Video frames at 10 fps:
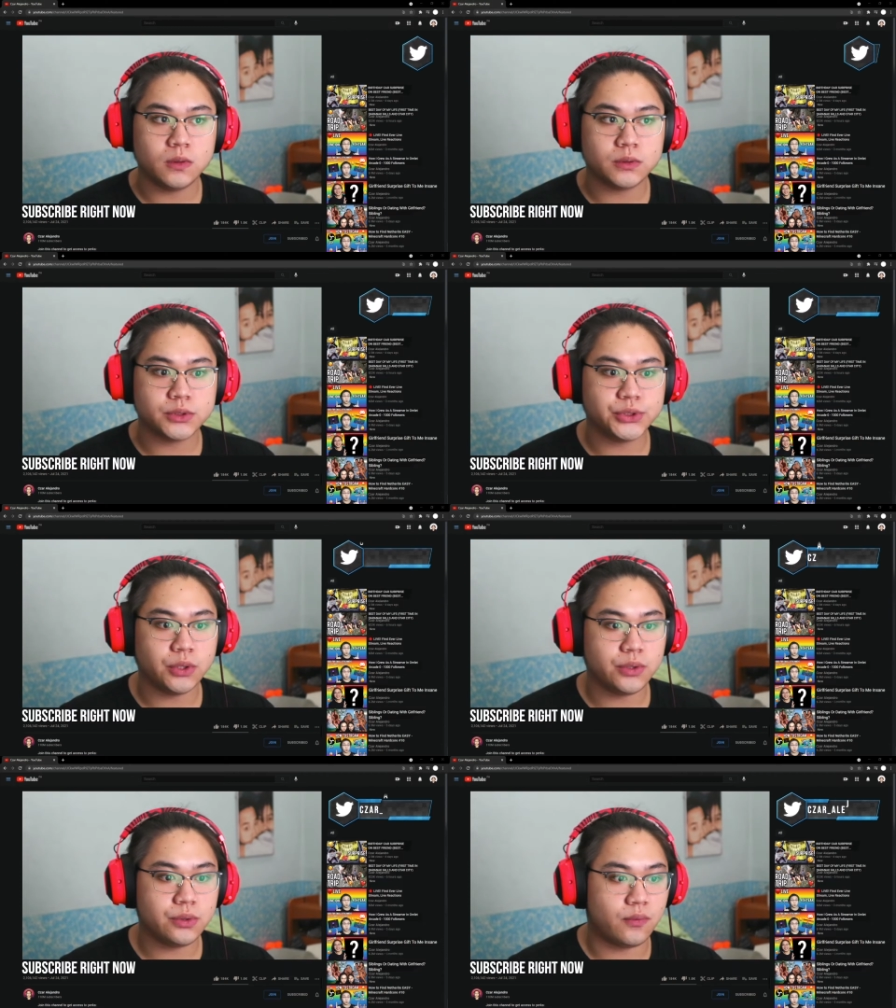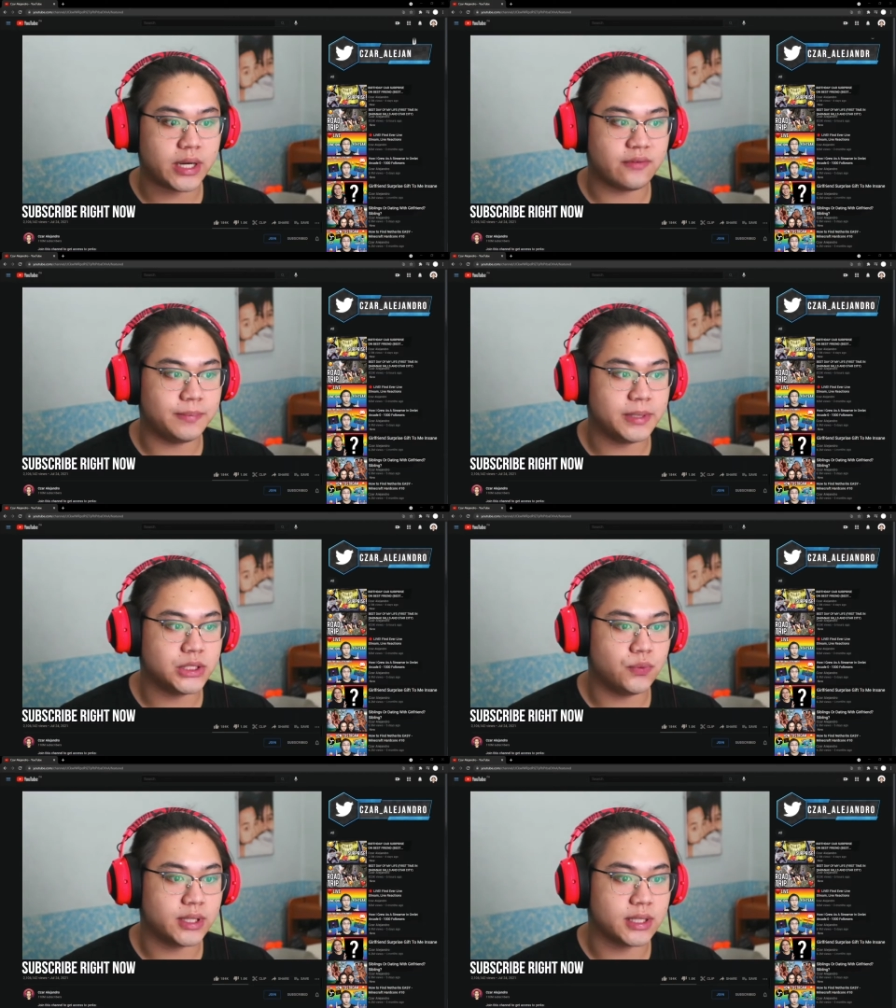to show you what I've
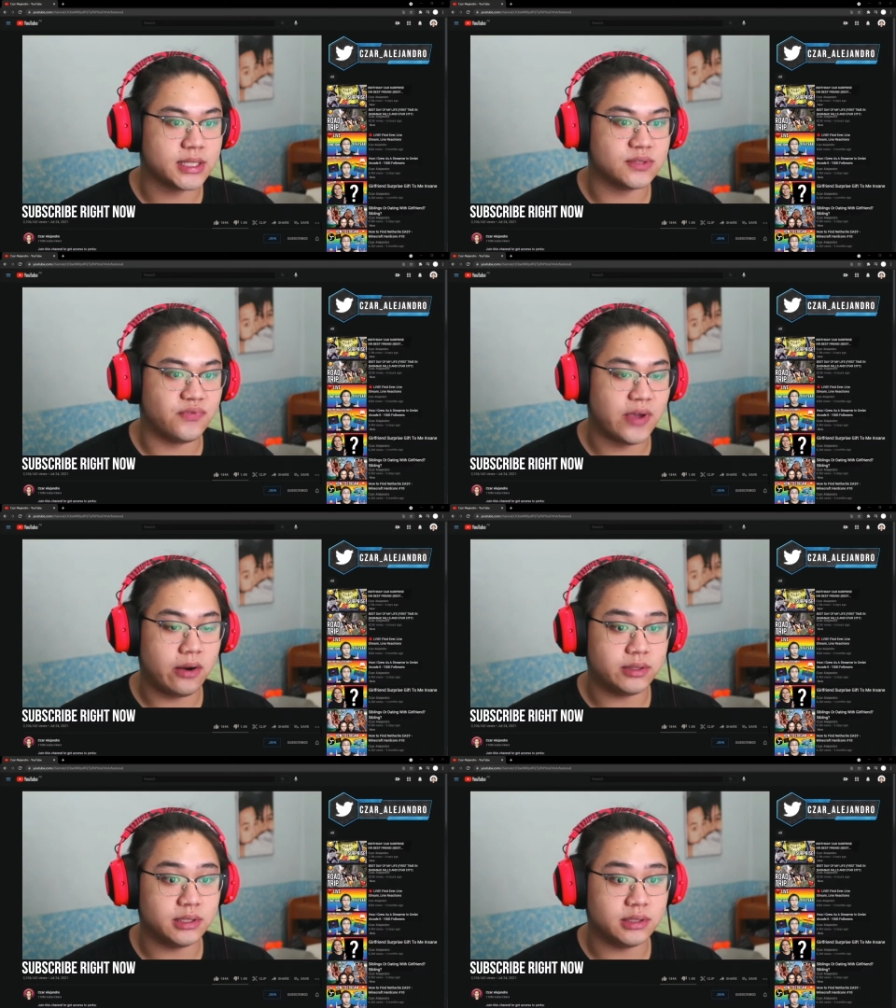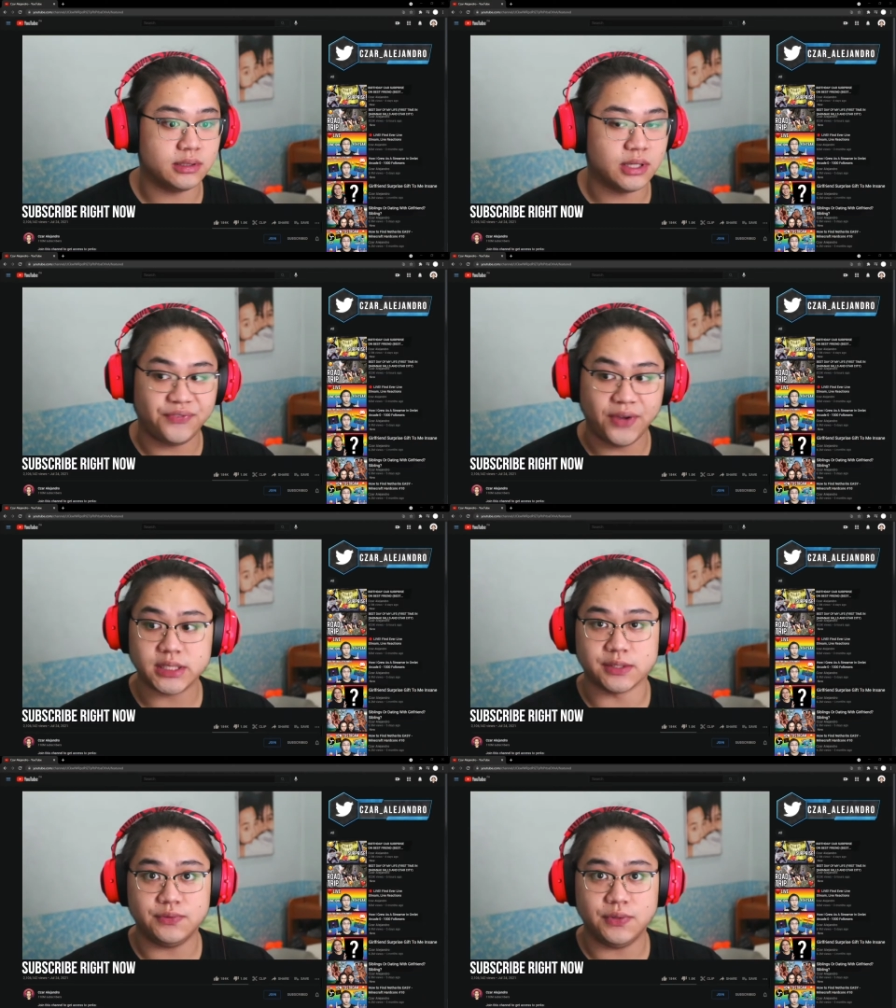been doing is very
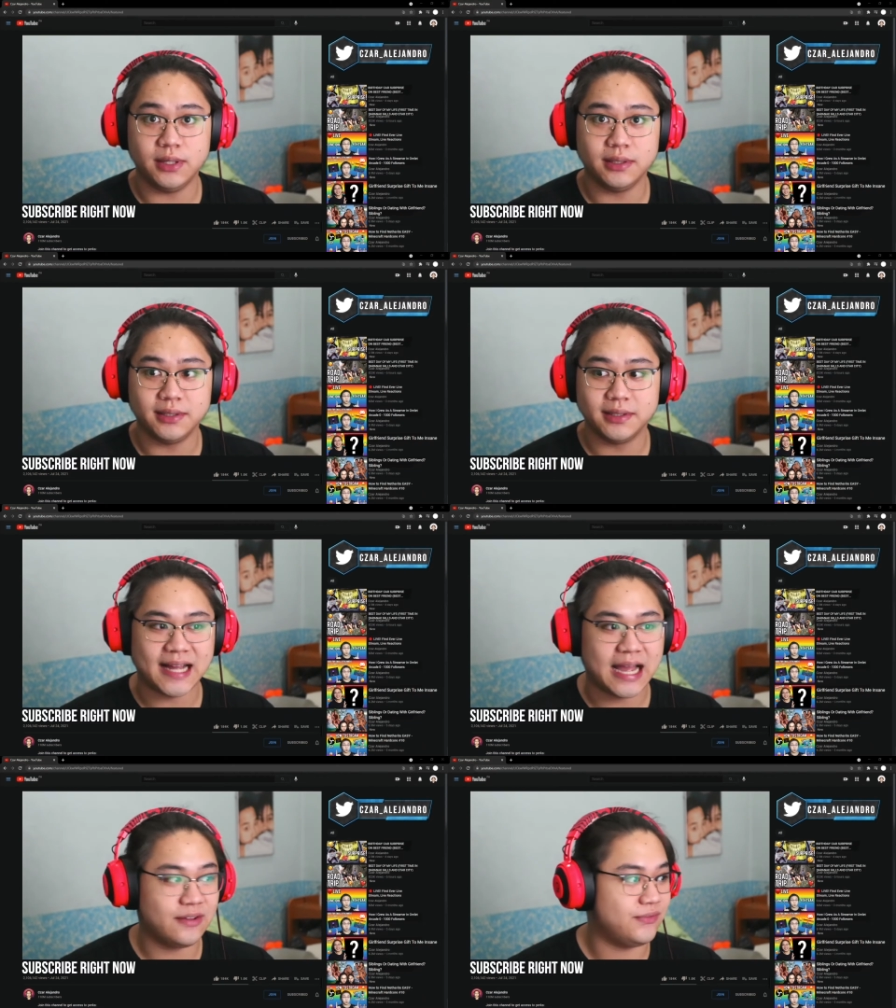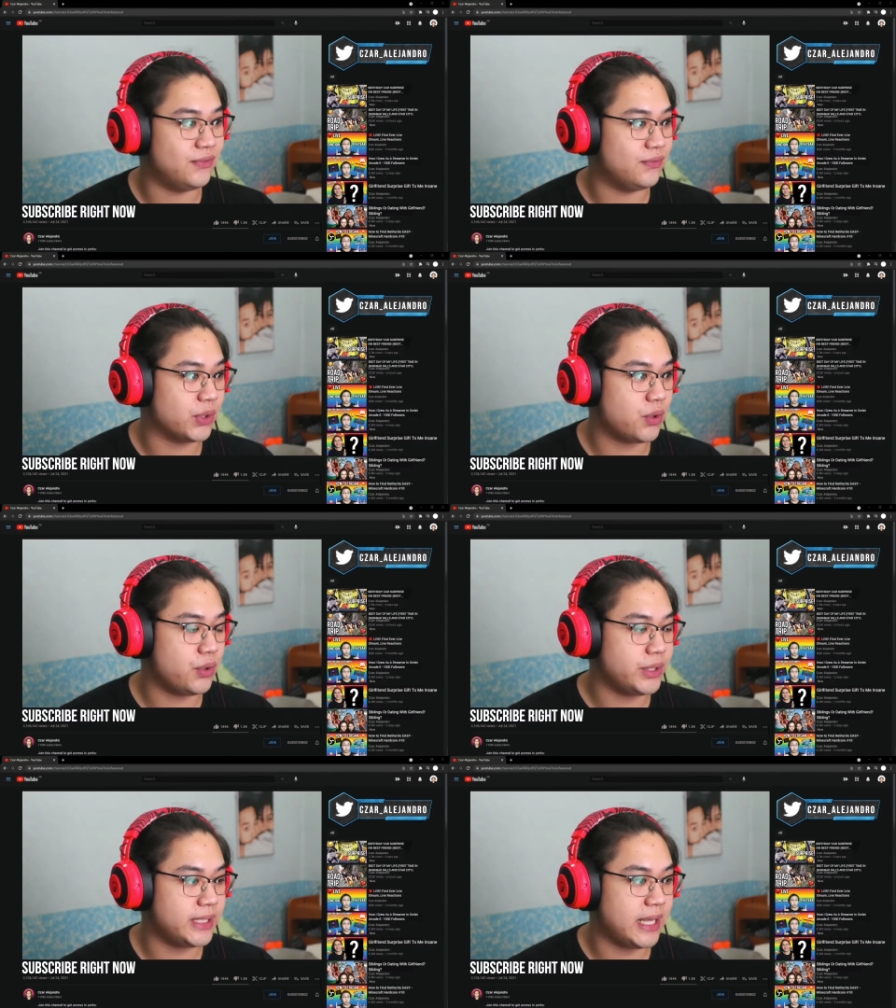effective, I've
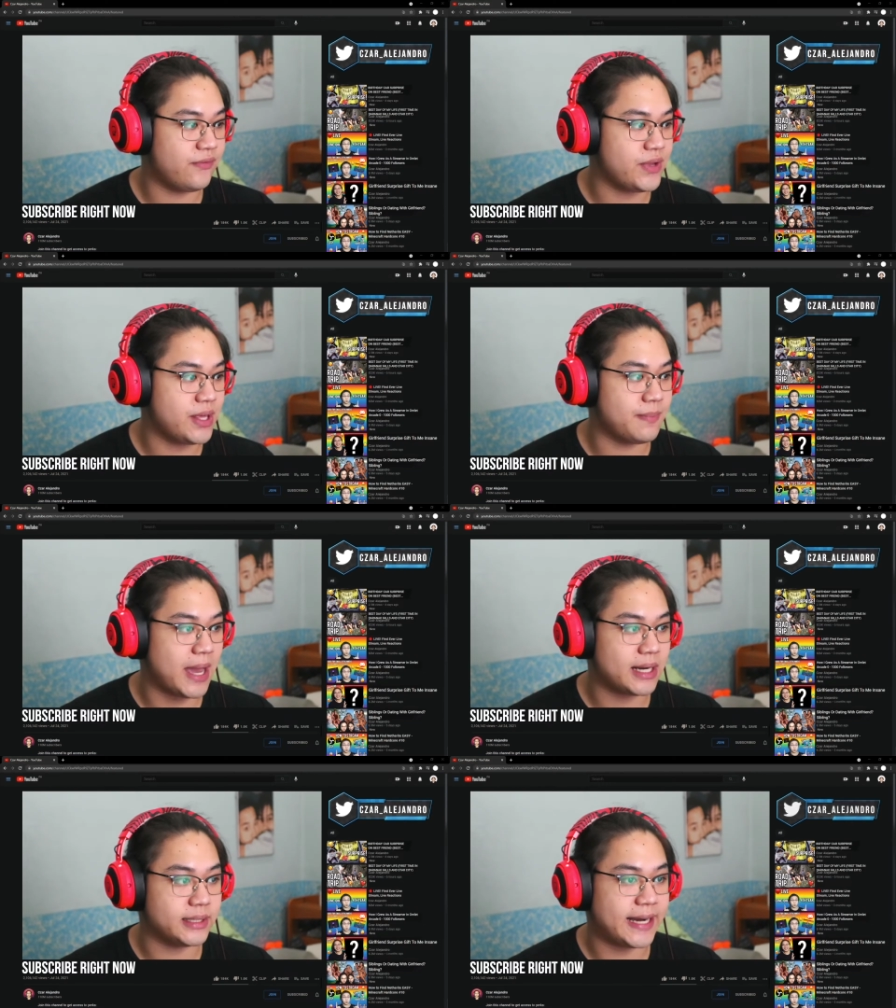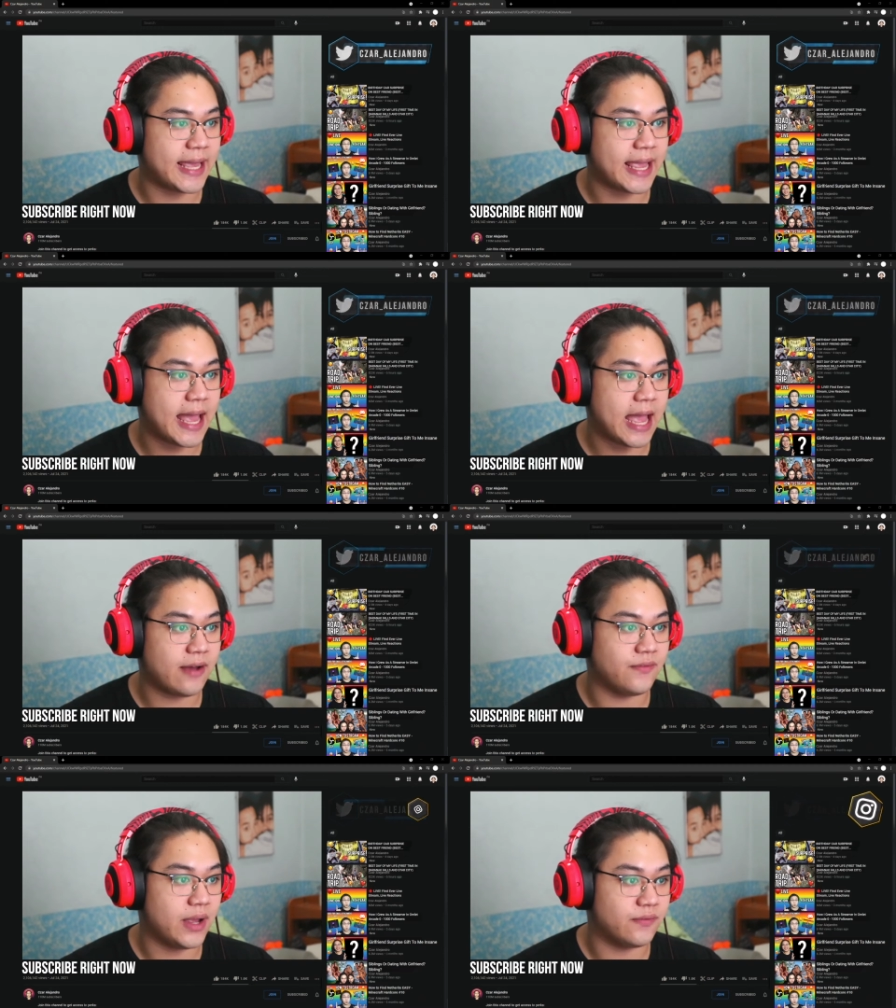recorded every battle that I
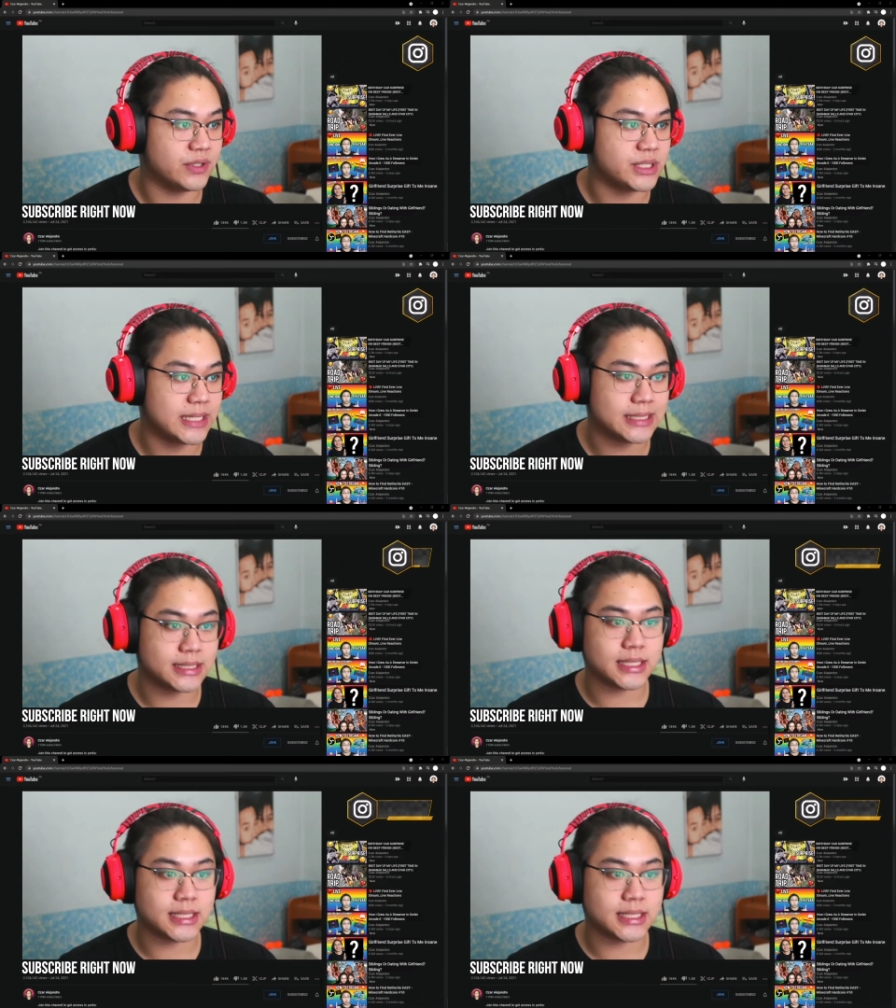have ever since.